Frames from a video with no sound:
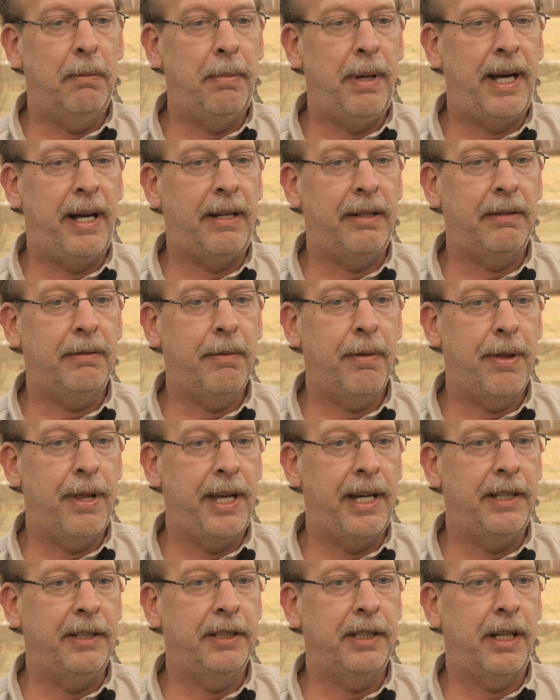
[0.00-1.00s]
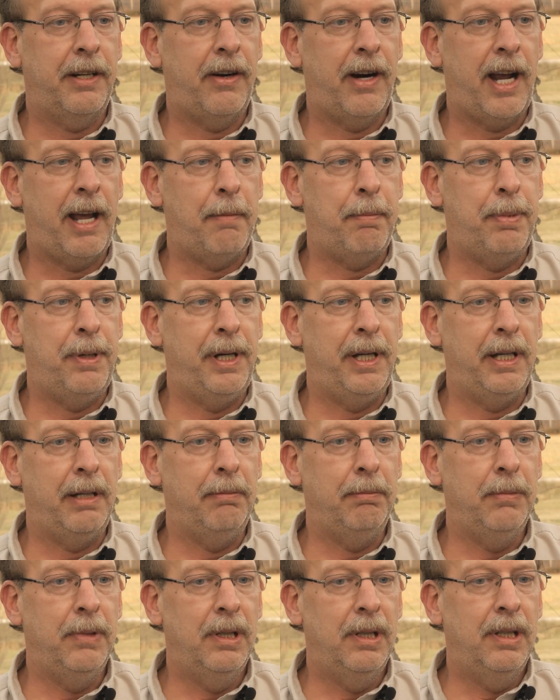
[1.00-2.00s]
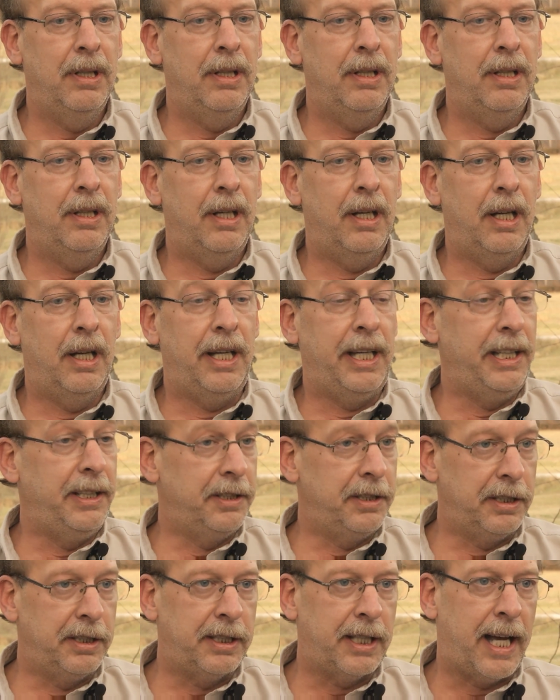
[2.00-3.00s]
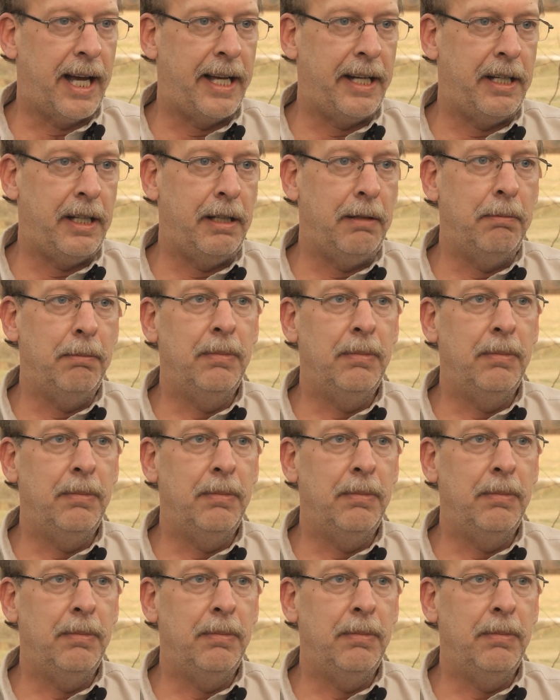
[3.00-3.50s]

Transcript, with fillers: about things that are happening uh, in society.